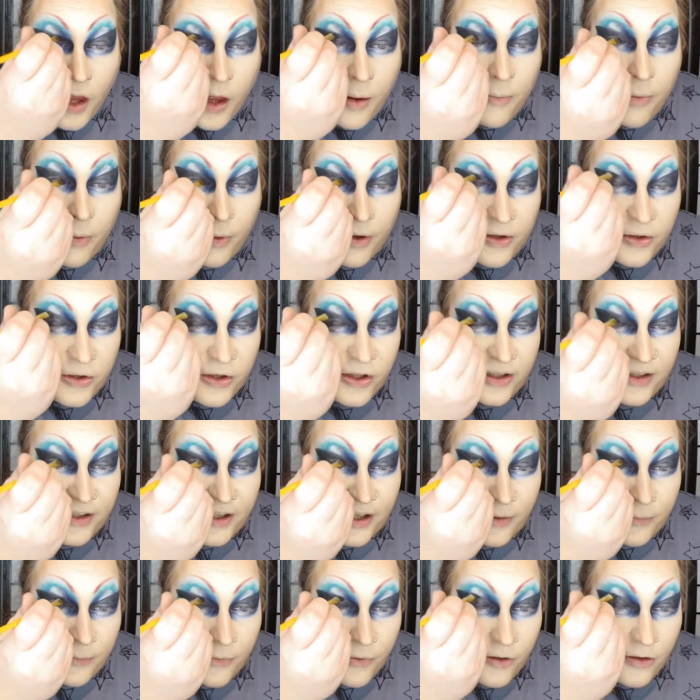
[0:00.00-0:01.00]
But when she
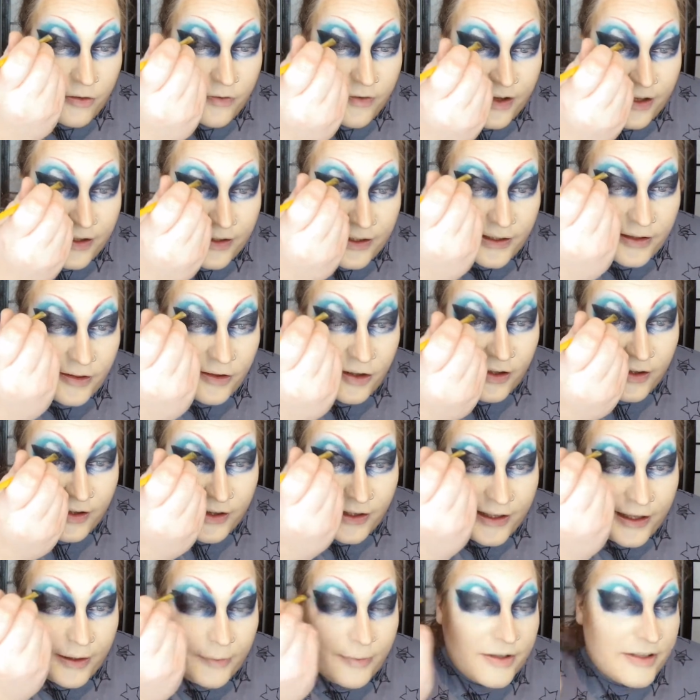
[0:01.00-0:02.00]
did move, it did look
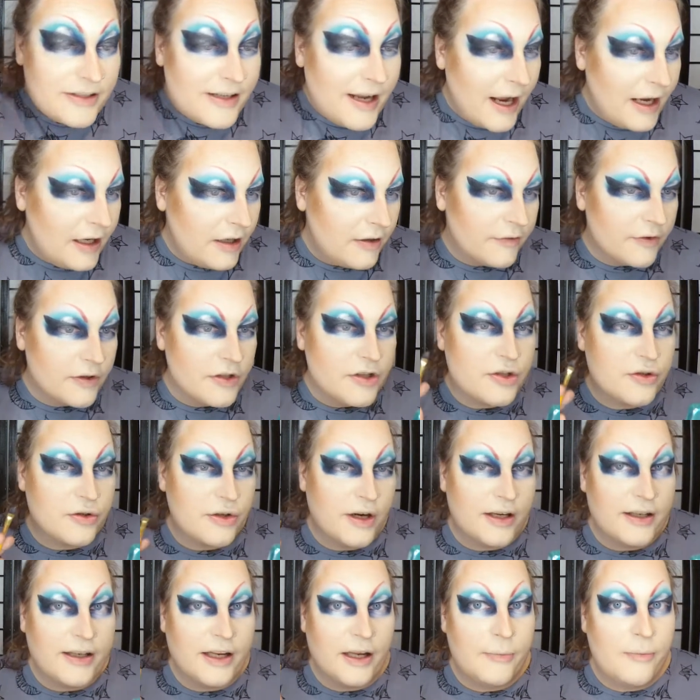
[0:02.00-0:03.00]
like it was kind of
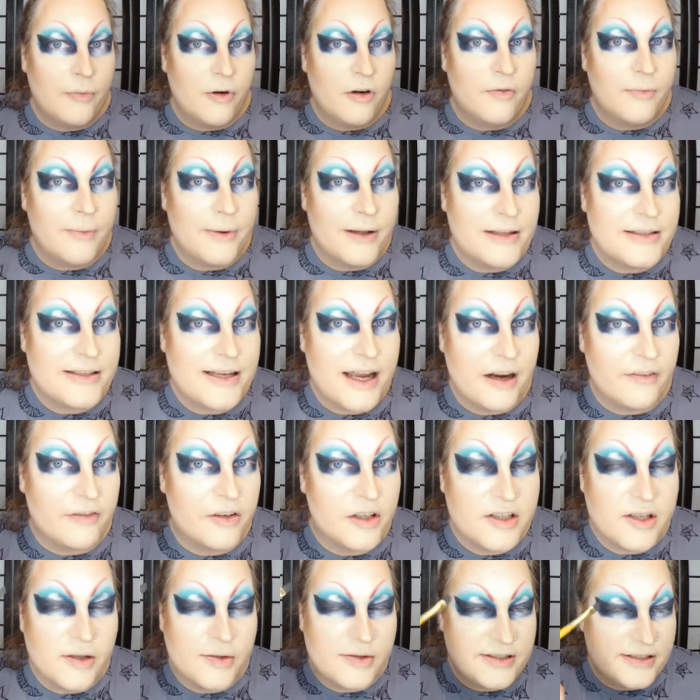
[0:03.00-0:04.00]
restricting movements
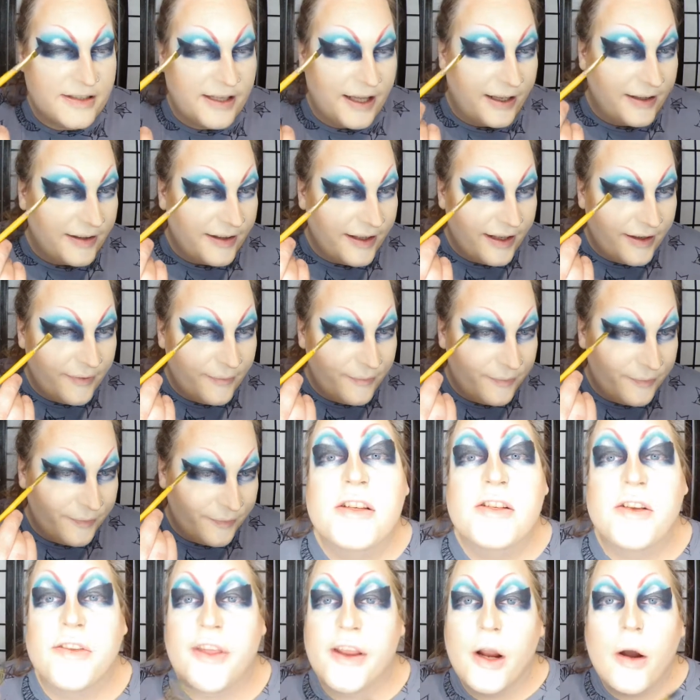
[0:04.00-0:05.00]
ever so slightly.
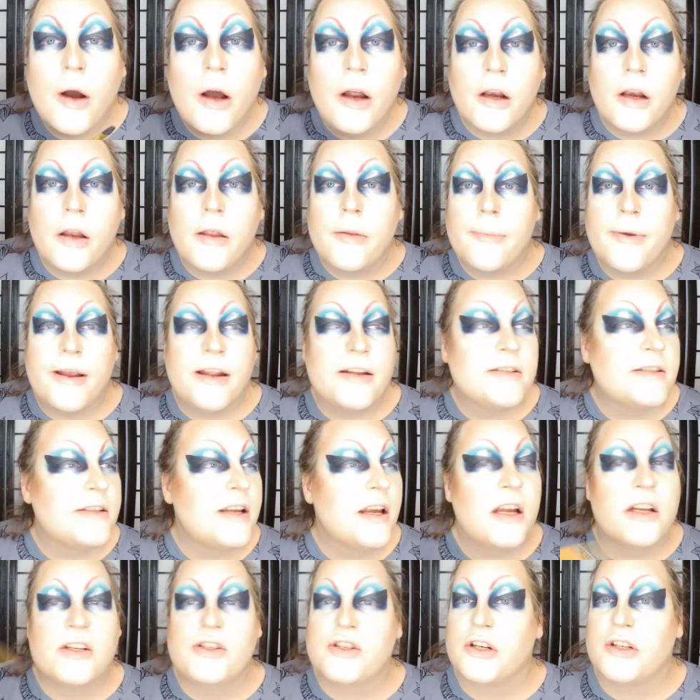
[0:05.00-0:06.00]
So they go on the main
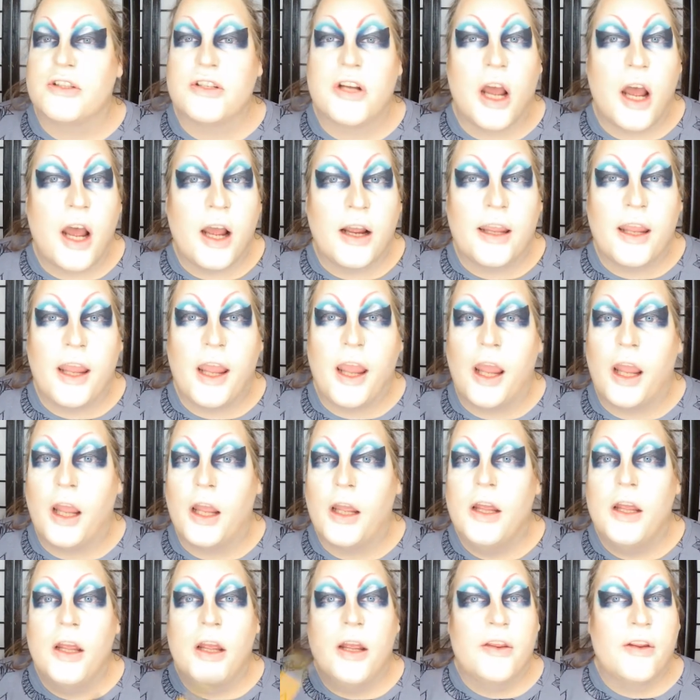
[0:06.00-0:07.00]
stage, they're
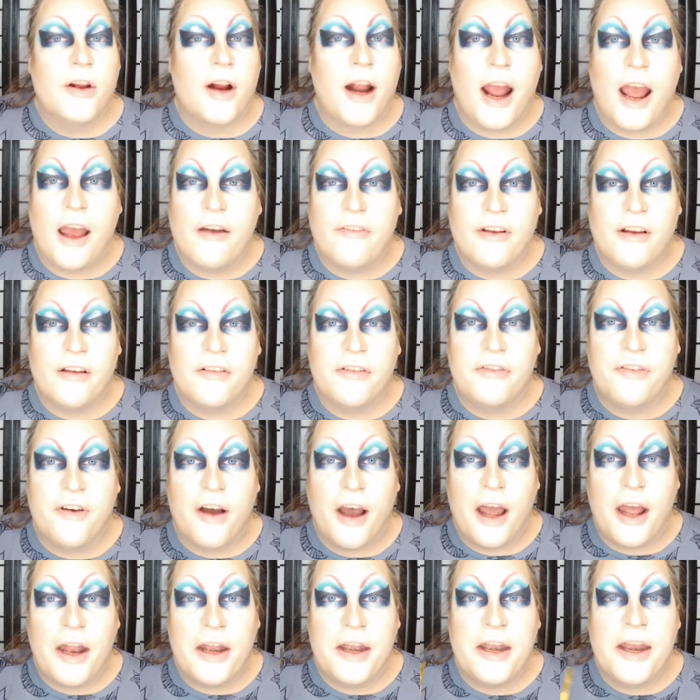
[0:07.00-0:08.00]
talking, they're having
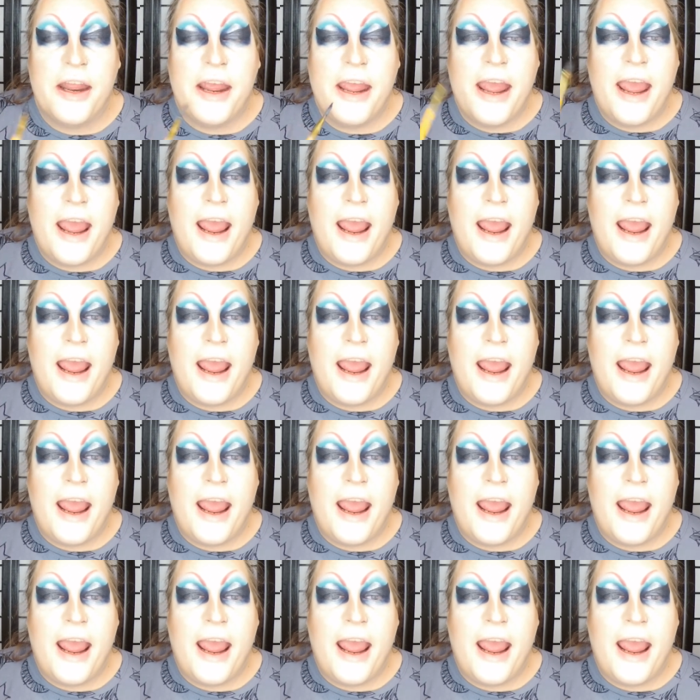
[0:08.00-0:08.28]
fun,